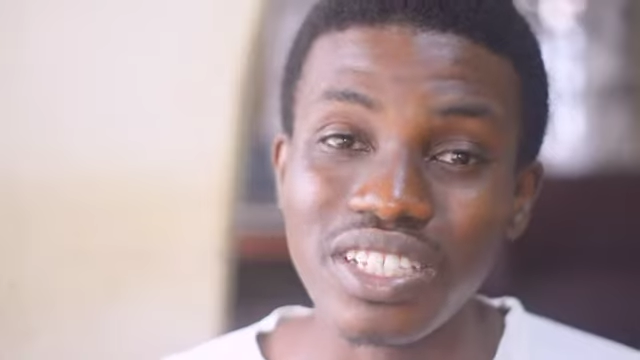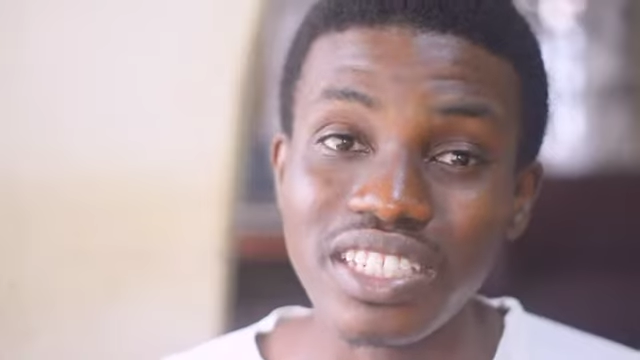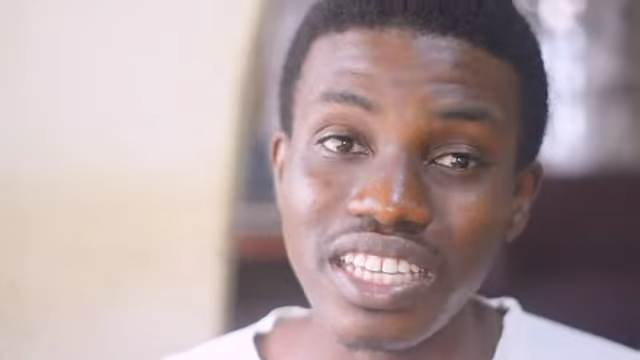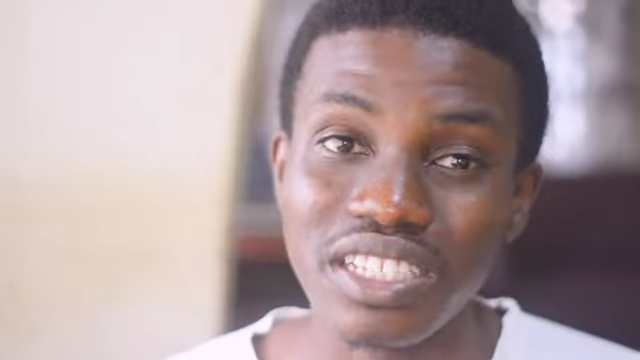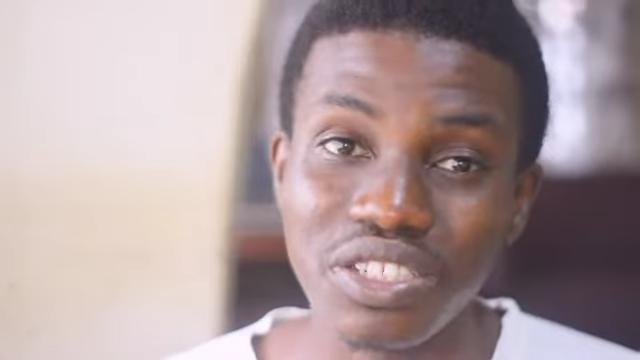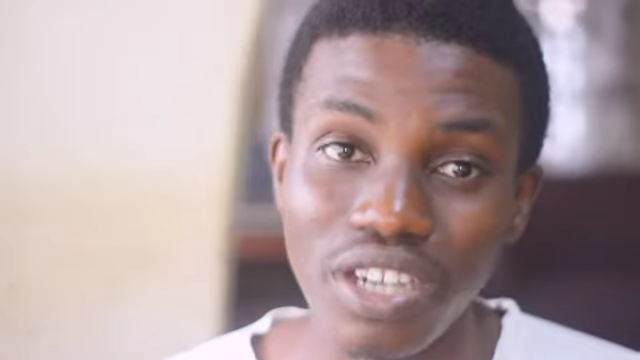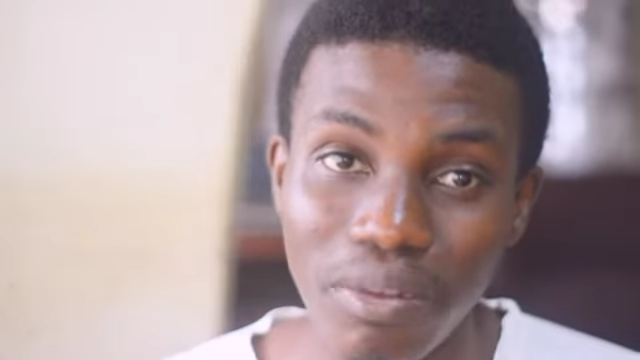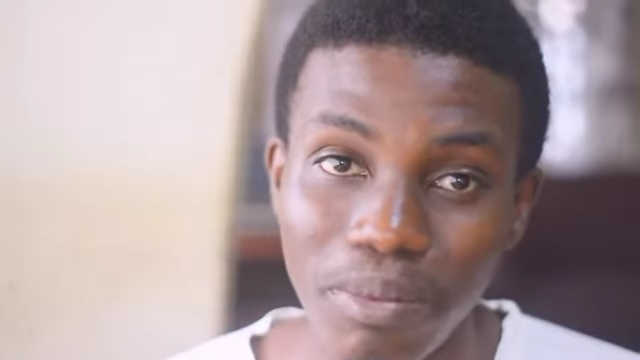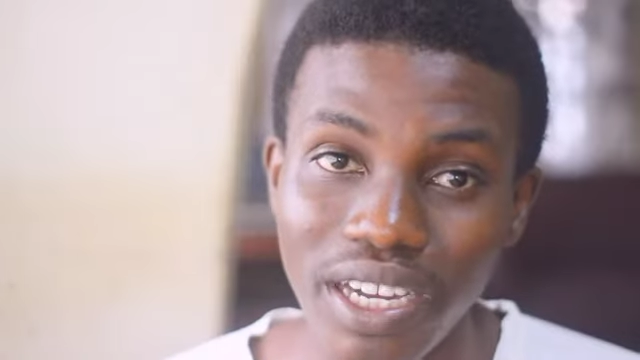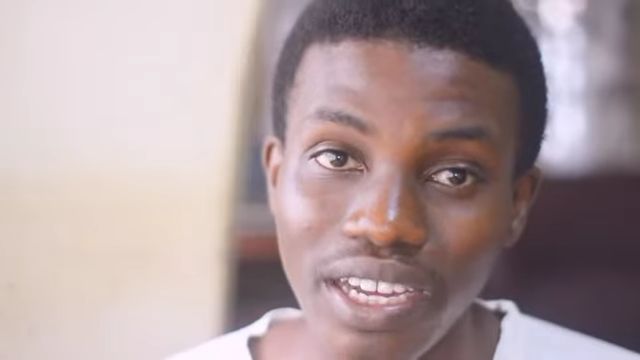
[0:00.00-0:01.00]

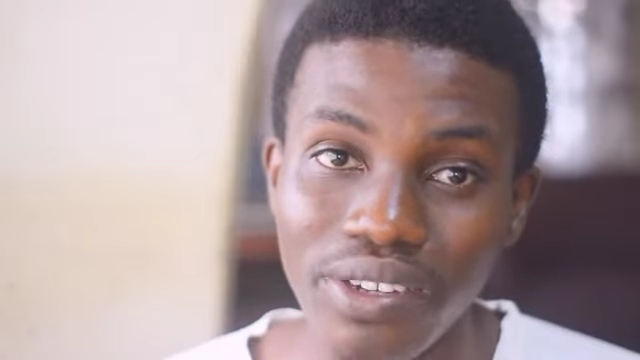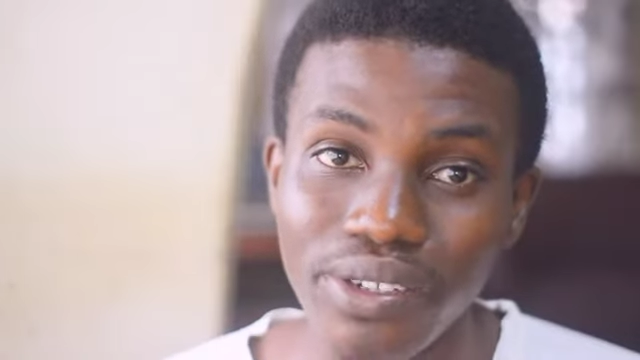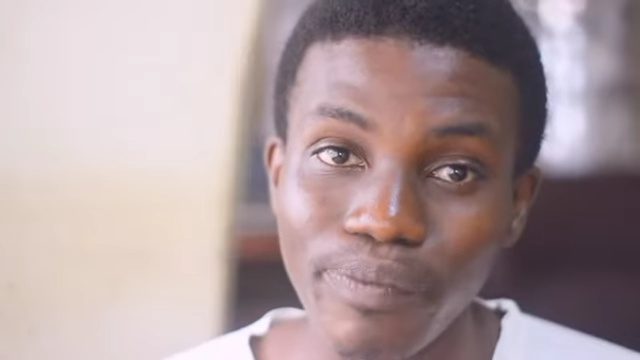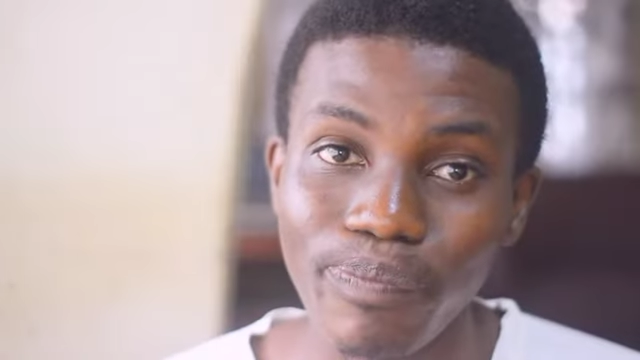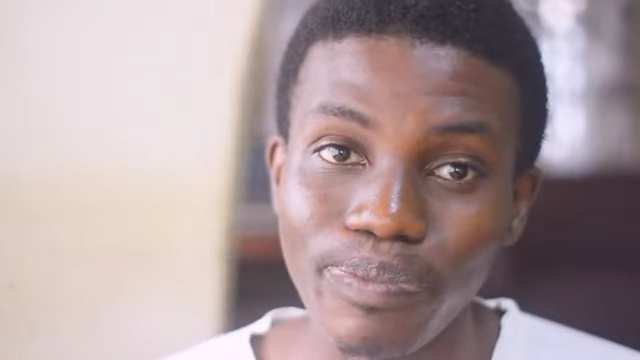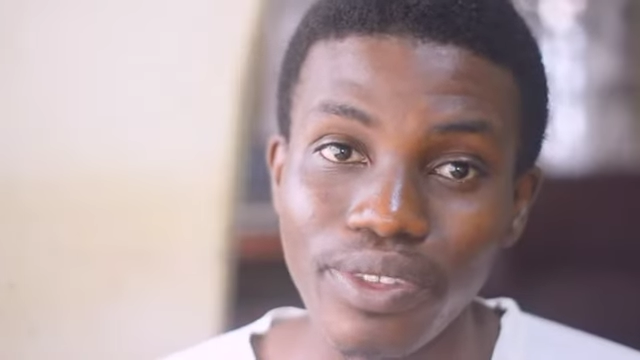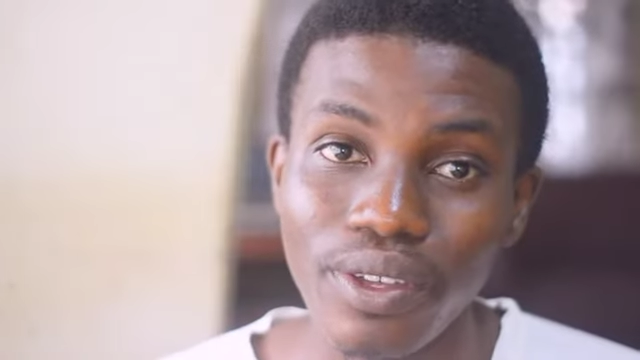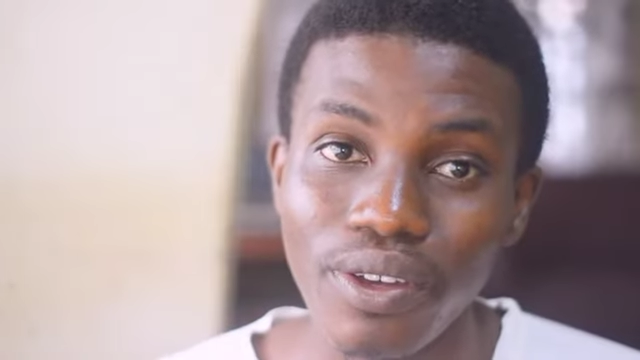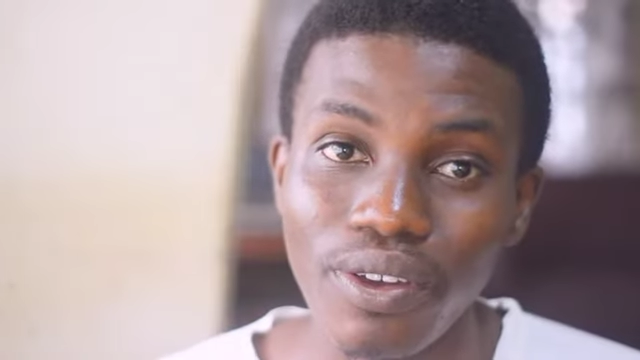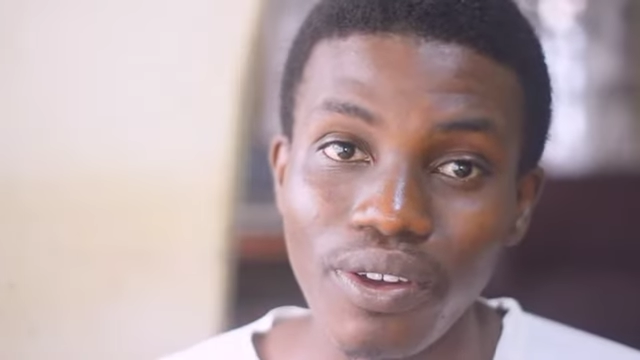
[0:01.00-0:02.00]
extra mile
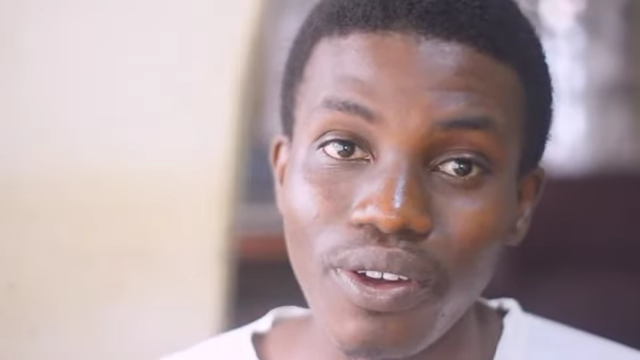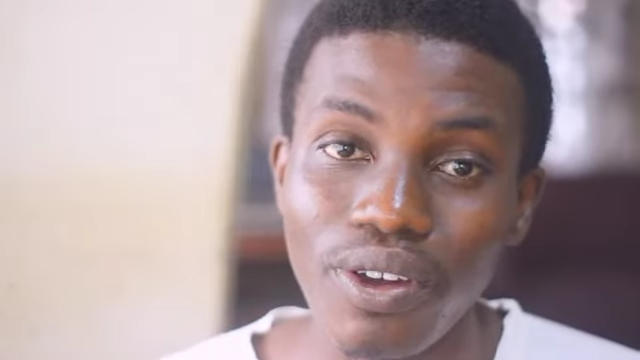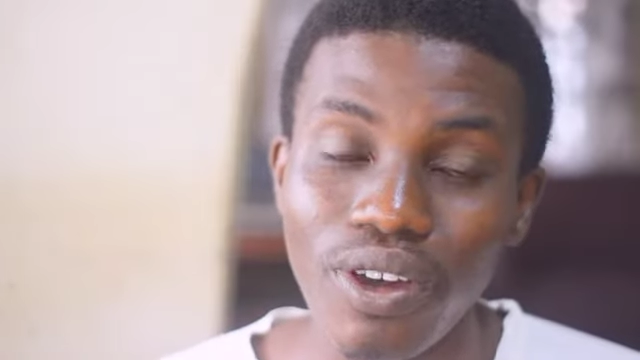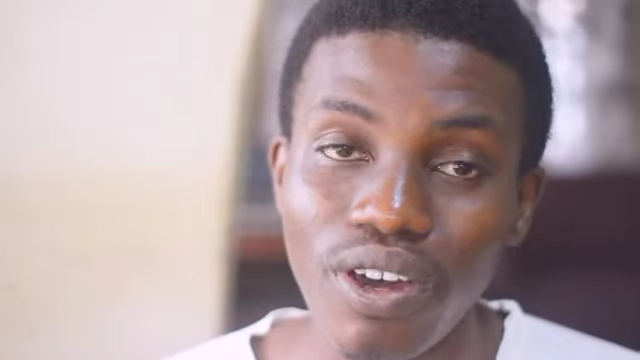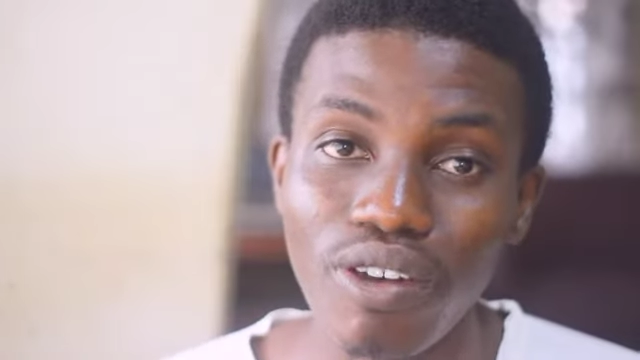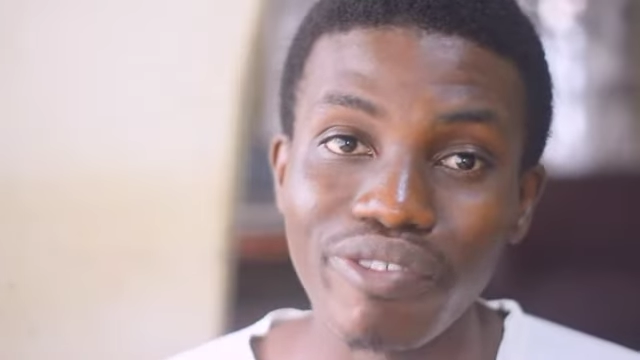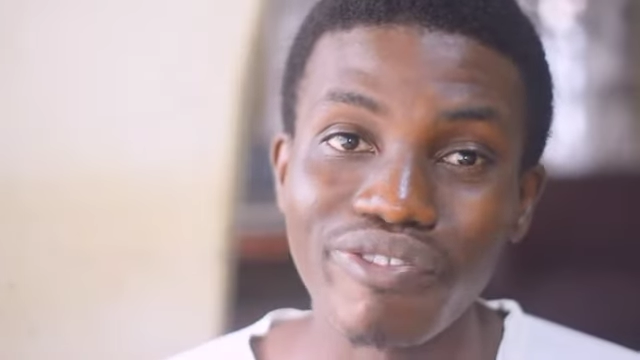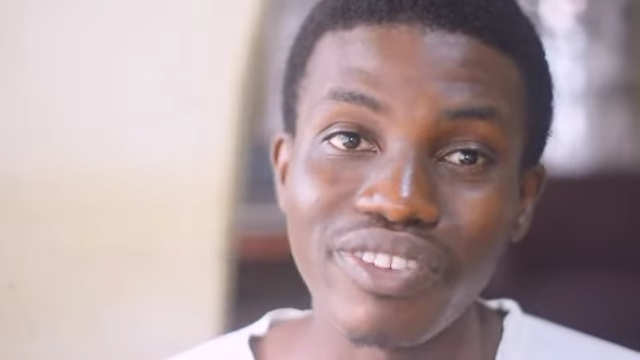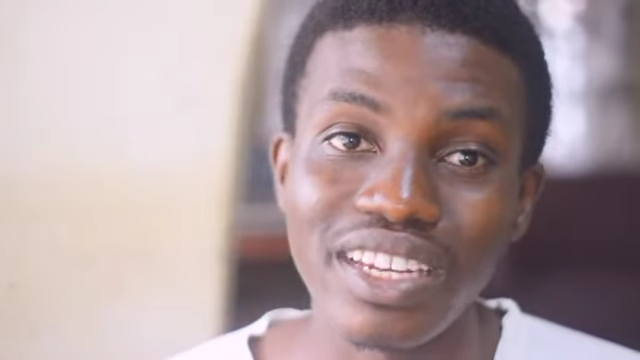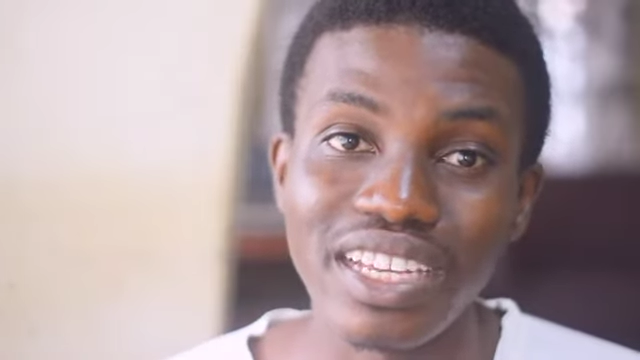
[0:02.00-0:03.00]

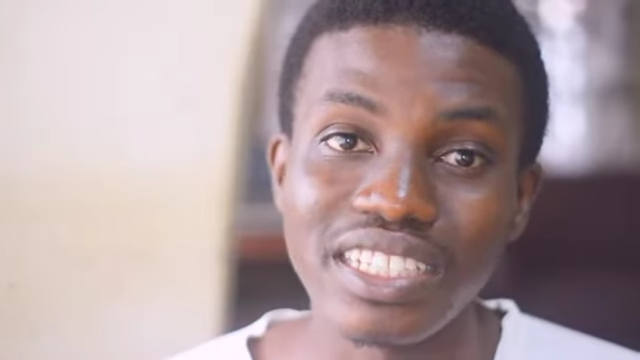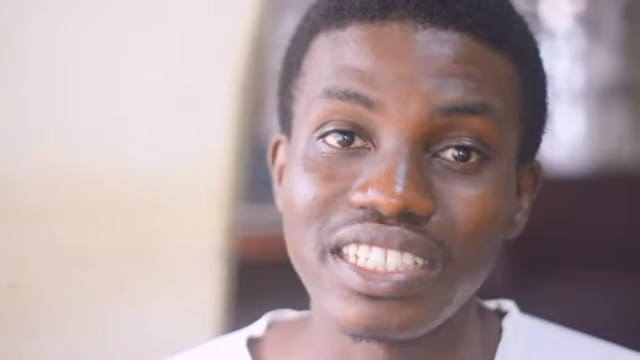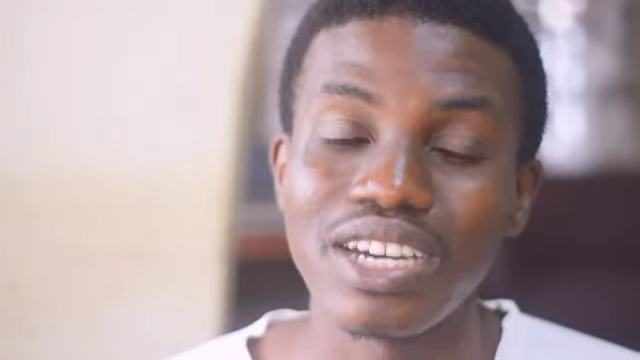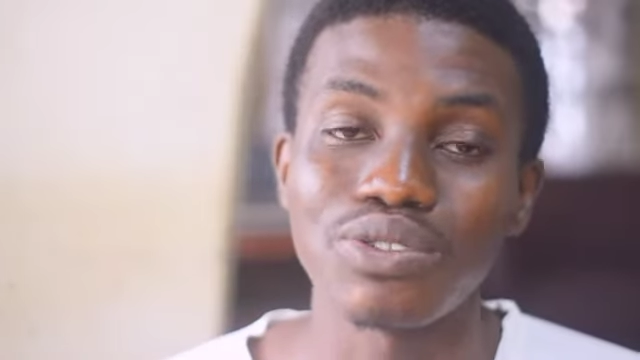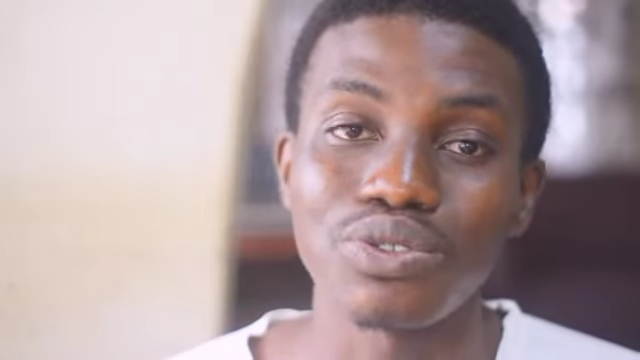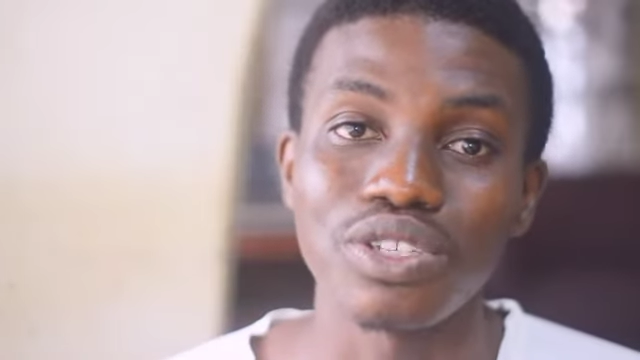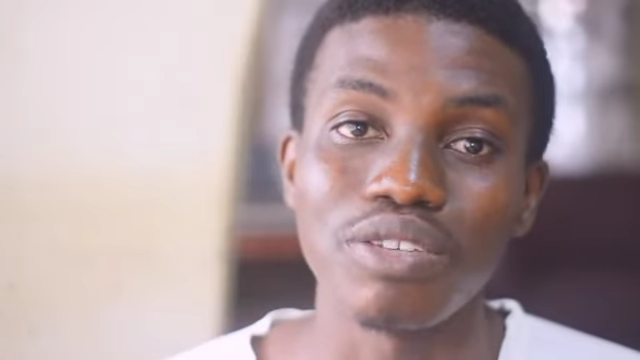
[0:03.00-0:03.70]
of learning how to